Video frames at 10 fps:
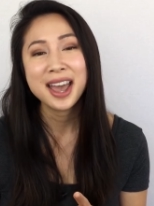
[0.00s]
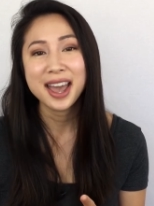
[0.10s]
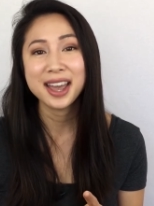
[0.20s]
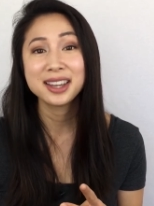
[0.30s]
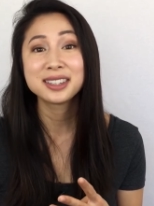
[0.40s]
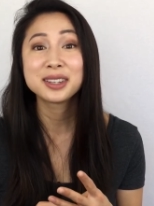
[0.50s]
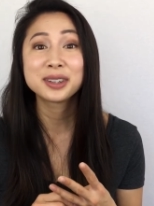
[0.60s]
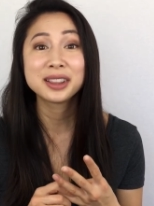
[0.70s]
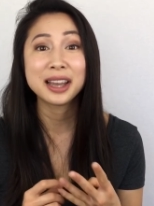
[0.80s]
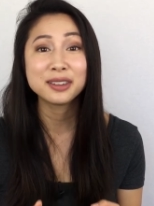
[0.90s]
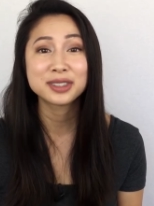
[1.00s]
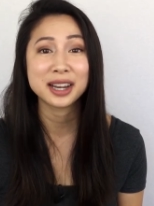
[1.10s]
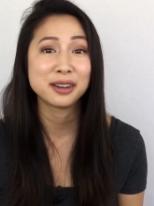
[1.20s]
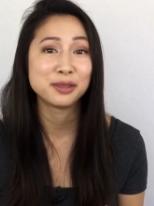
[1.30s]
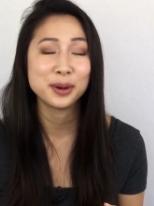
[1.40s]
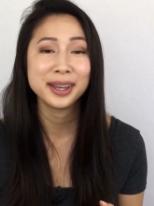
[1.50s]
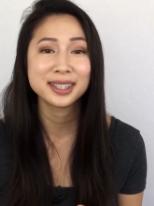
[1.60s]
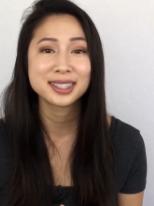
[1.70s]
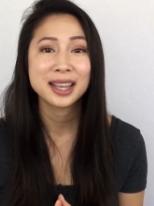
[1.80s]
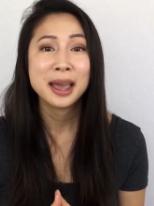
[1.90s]
and your lifestyle
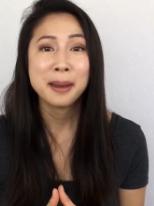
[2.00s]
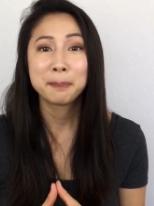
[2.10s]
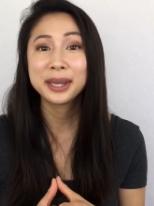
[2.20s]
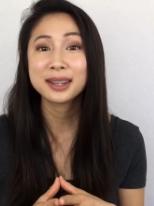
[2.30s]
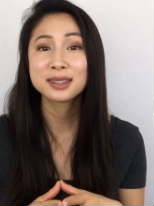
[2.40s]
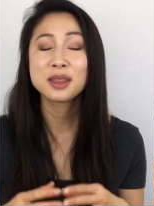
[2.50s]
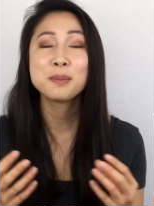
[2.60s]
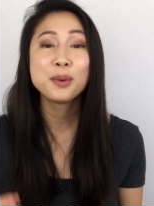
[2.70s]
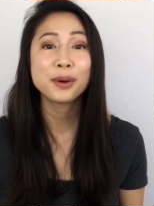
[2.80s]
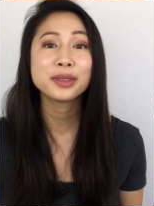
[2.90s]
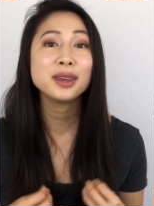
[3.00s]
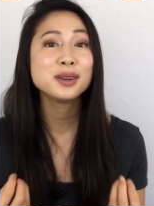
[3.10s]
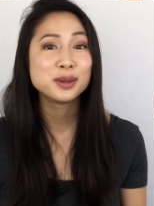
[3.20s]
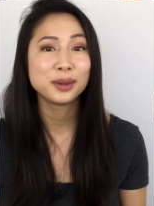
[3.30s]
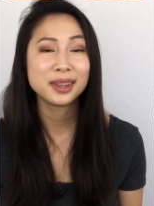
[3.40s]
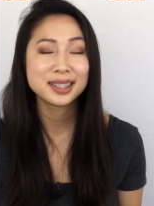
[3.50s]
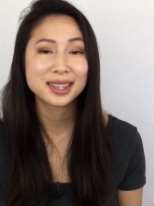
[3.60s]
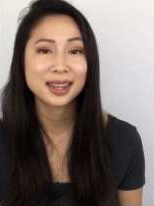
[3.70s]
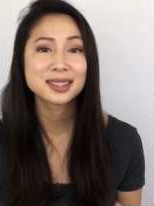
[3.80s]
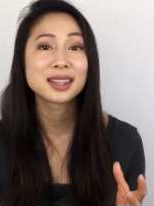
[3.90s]
voice. Because the more that you do these
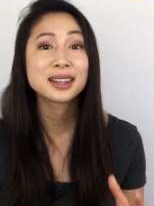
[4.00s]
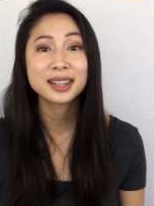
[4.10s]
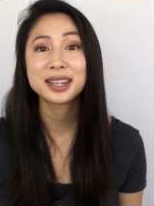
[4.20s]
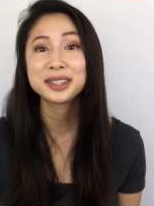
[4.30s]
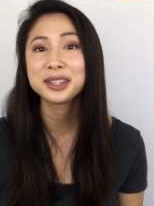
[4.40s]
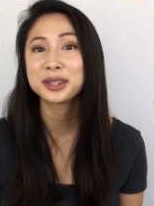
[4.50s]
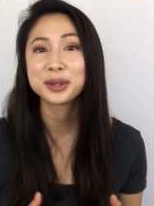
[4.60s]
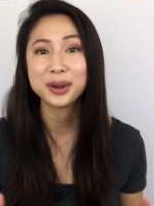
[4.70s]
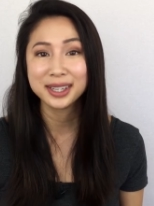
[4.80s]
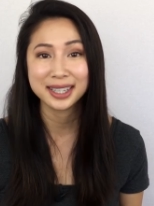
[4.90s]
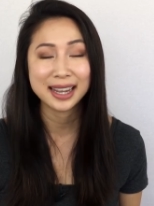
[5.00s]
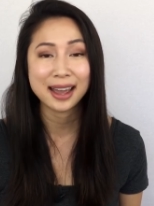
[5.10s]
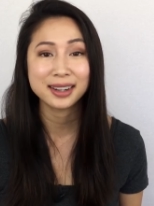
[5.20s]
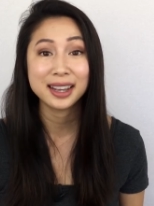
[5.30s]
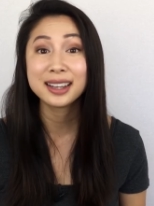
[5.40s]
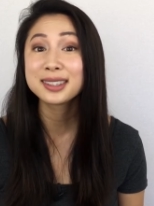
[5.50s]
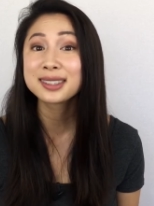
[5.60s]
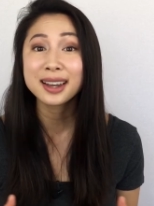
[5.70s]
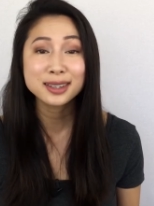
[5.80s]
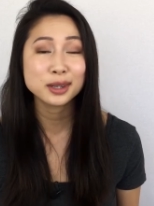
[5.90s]
things, the clearer you're going to get. It's
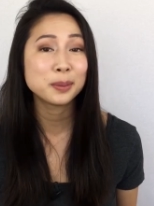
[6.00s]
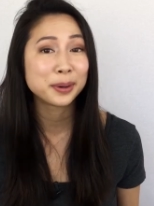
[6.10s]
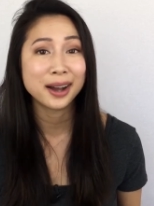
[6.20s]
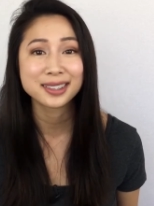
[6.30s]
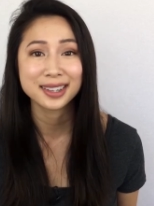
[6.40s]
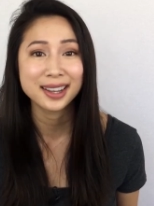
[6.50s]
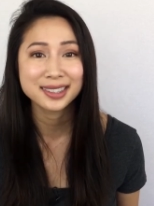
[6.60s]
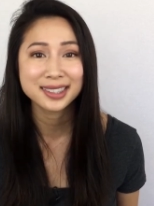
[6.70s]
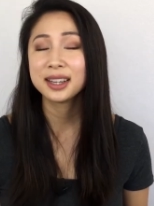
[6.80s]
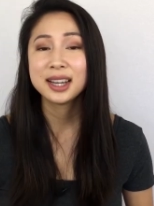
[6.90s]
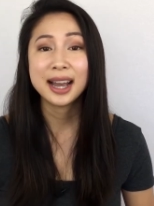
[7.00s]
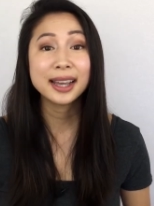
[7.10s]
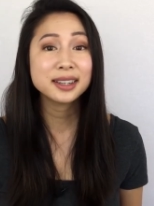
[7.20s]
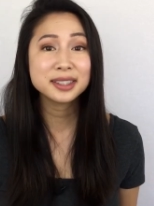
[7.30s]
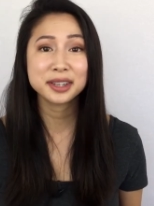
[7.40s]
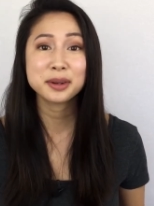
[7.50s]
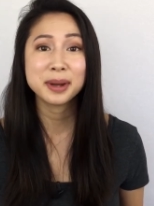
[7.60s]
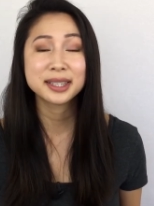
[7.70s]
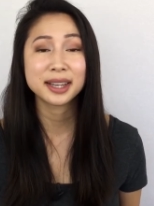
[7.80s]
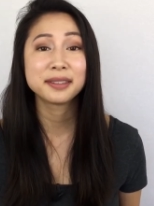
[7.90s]
such a process. I consider
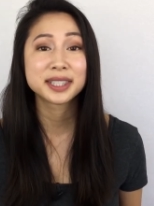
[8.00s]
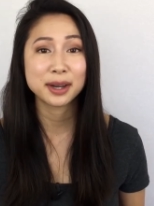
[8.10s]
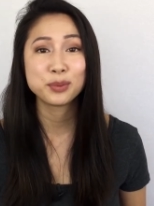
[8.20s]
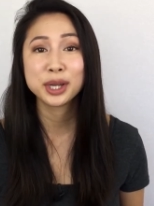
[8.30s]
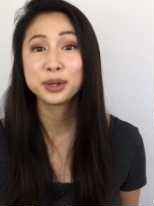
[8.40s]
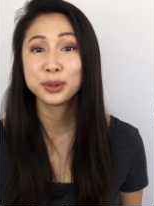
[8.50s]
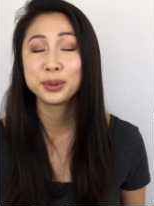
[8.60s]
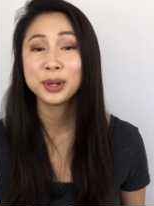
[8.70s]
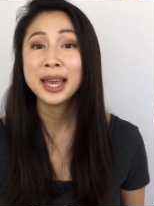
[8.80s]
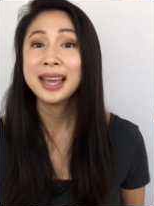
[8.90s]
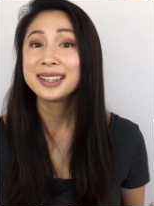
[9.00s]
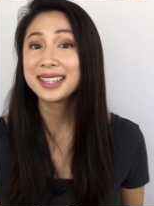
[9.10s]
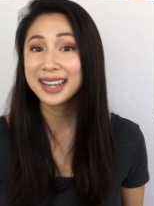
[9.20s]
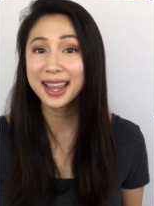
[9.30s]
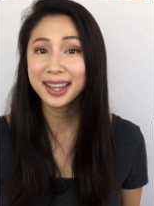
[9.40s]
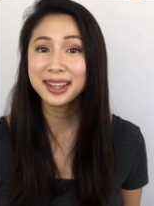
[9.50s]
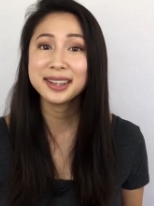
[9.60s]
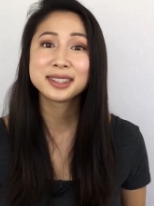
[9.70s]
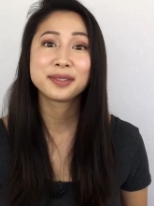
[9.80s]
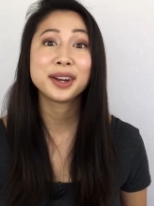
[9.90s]
myself someone who today
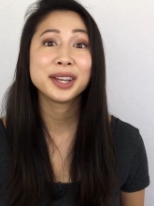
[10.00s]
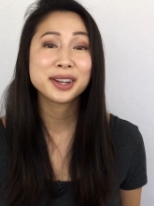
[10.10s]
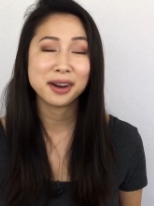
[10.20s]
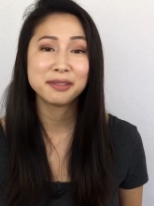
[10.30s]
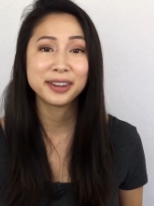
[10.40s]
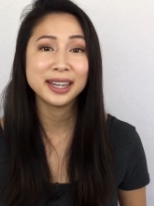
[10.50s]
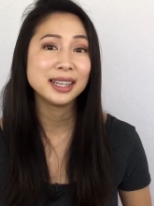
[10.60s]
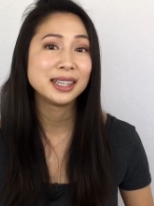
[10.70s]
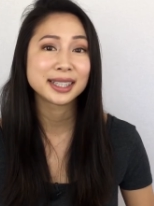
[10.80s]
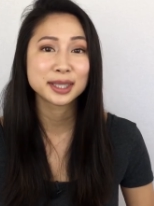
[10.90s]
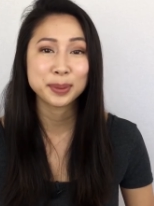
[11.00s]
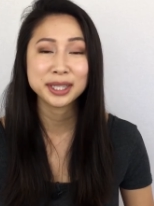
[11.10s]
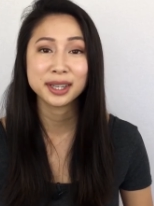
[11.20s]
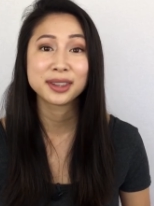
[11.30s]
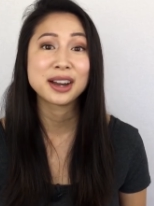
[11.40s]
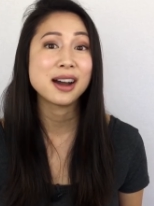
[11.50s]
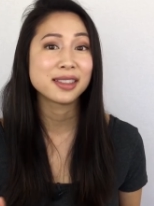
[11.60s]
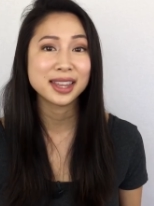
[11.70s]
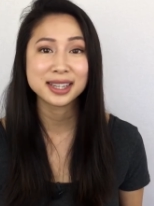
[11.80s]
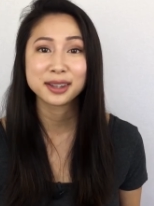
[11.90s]
is very confident in expressing their
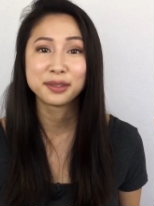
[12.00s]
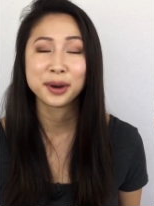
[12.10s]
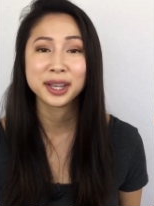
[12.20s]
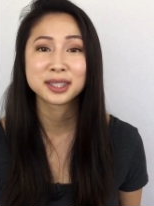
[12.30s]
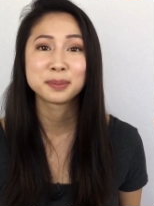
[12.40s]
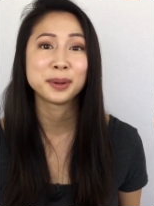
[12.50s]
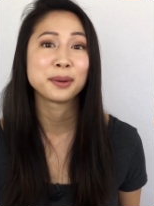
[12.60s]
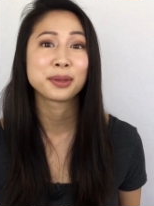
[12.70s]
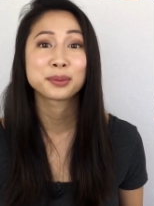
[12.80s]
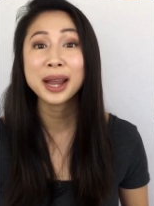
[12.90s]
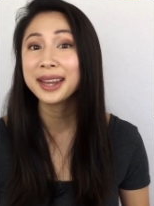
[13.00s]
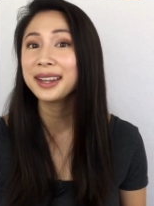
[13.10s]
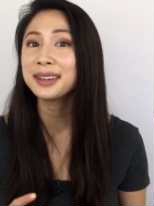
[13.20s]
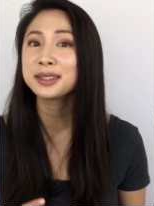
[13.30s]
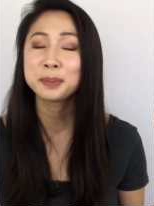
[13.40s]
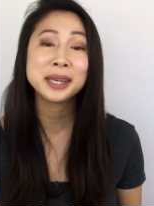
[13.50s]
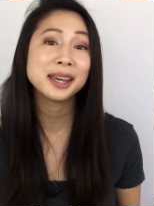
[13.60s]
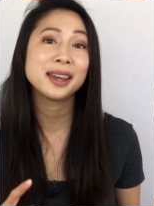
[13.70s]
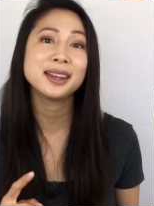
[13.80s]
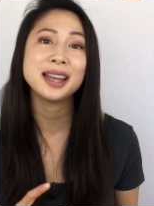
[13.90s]
authentic voice, both writing,
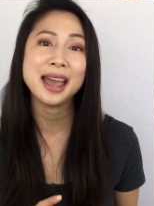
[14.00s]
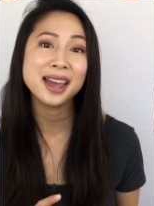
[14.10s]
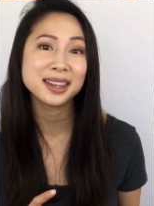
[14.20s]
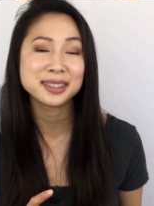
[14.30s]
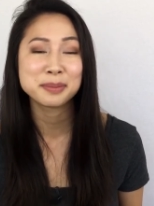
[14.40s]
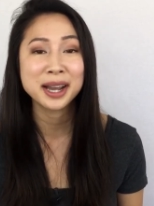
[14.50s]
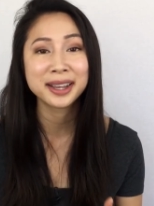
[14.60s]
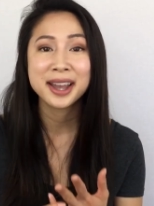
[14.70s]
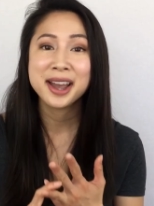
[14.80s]
speaking, and my